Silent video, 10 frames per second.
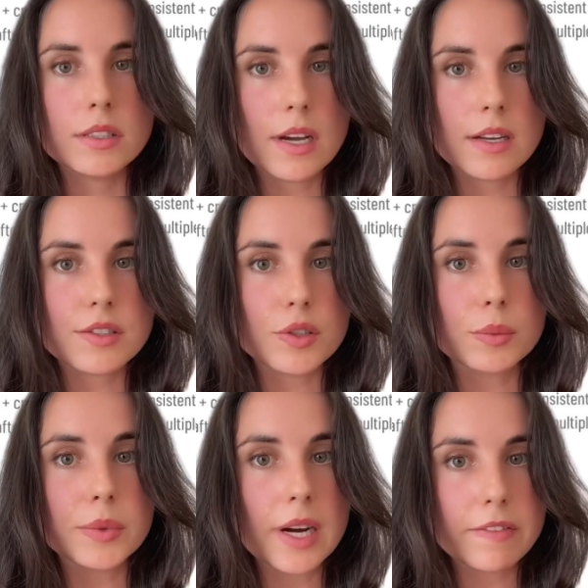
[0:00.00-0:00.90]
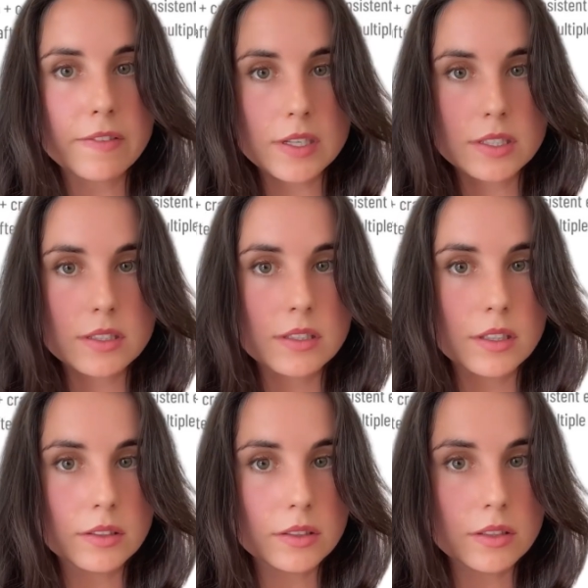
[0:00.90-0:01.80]
Does your breakfast
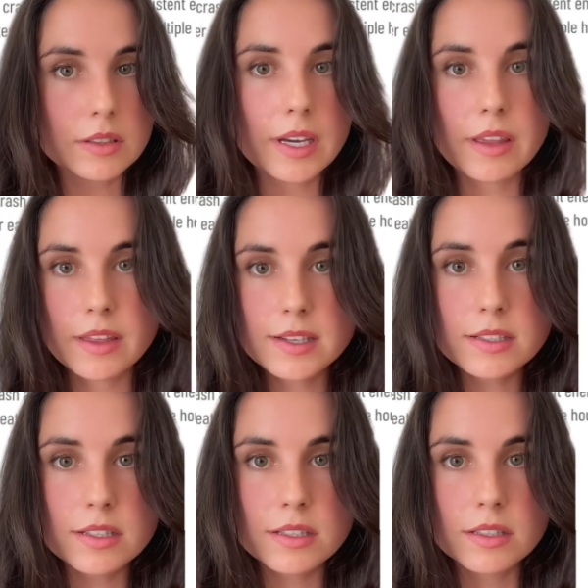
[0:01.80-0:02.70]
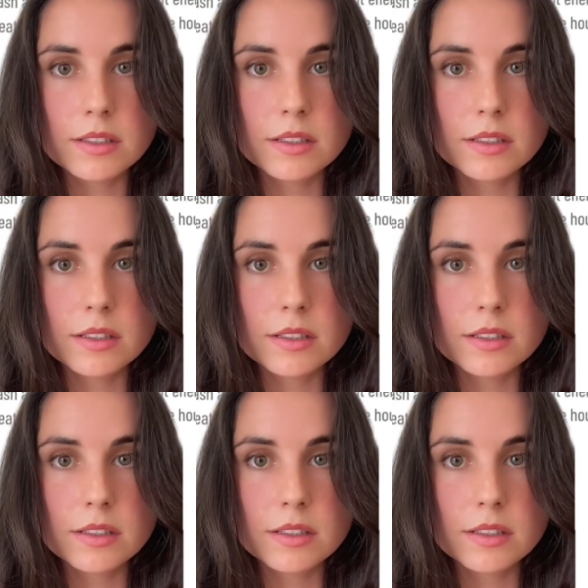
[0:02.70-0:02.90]
look like this